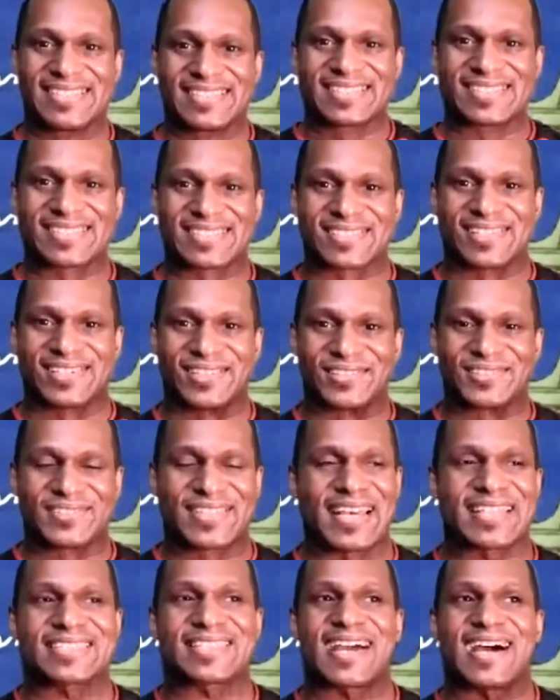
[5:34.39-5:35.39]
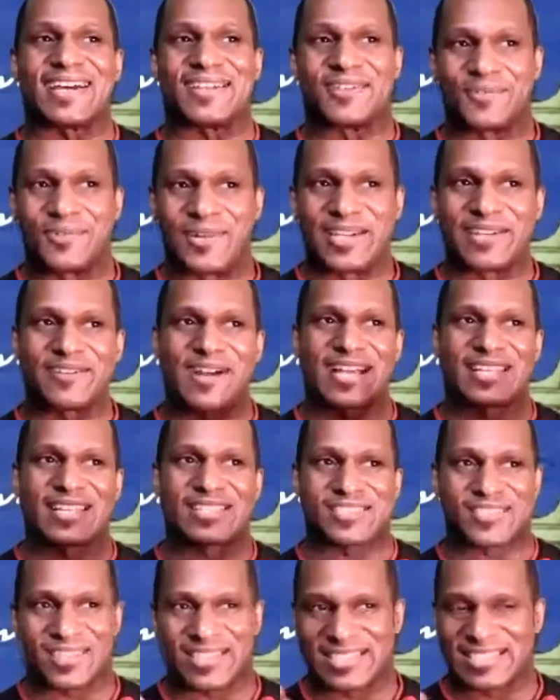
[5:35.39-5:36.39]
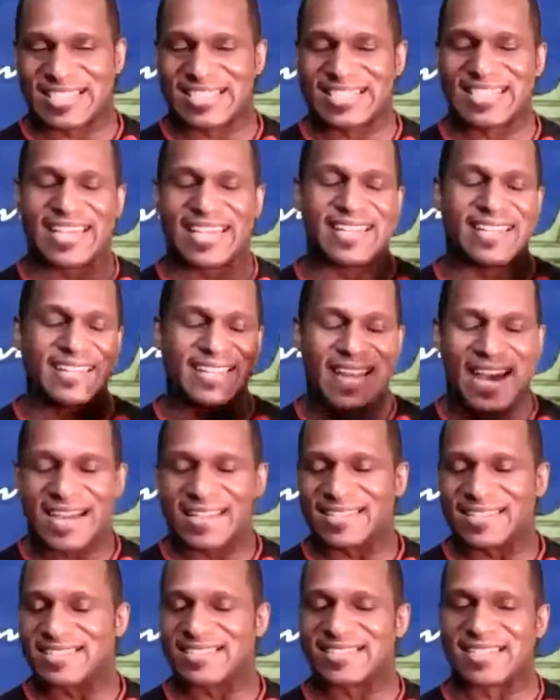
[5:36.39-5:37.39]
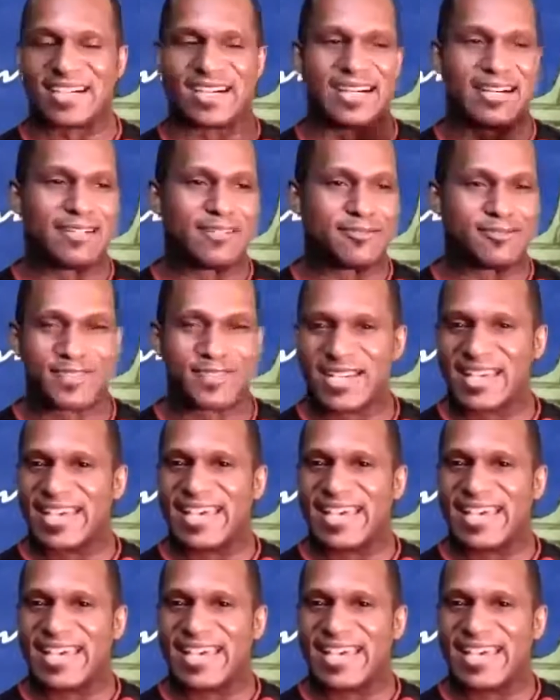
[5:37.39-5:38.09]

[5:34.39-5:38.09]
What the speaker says: So that's kind of where I started to get knowledge of